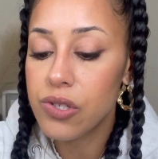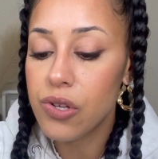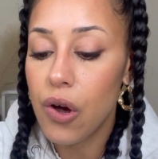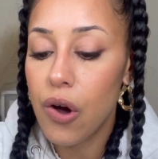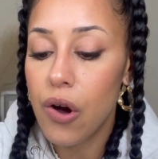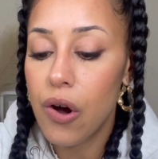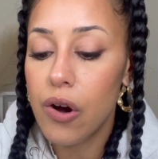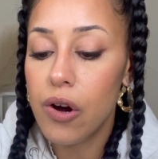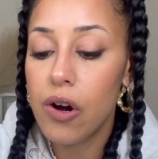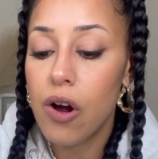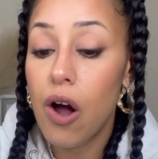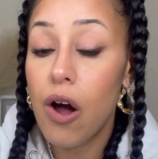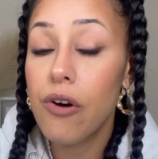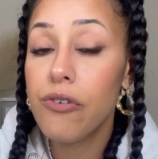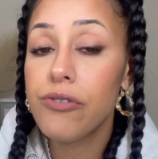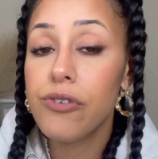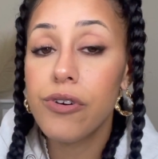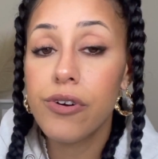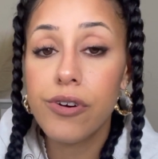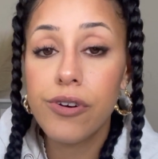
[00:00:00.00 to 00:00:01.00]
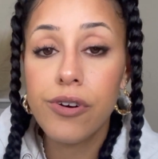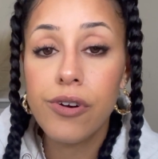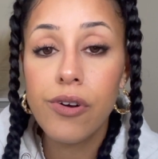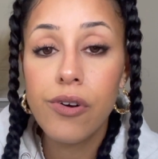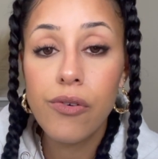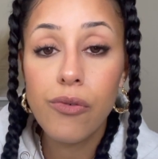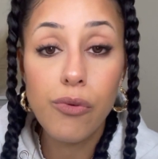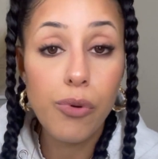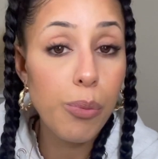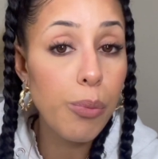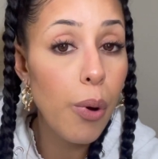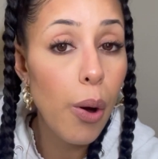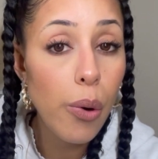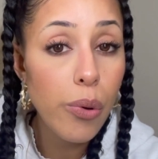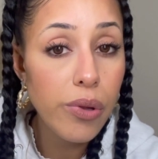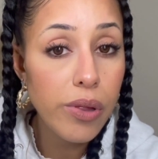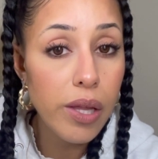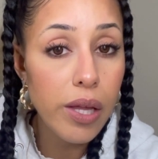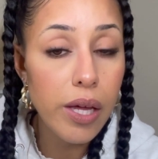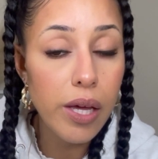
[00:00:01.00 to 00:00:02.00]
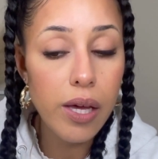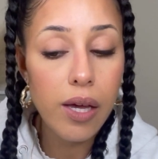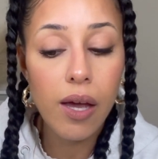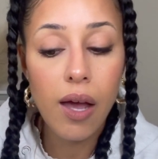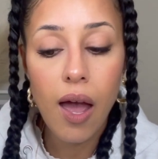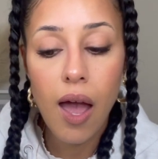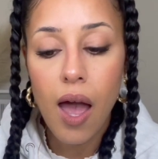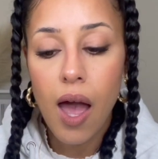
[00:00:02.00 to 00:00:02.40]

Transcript: are offered remotely,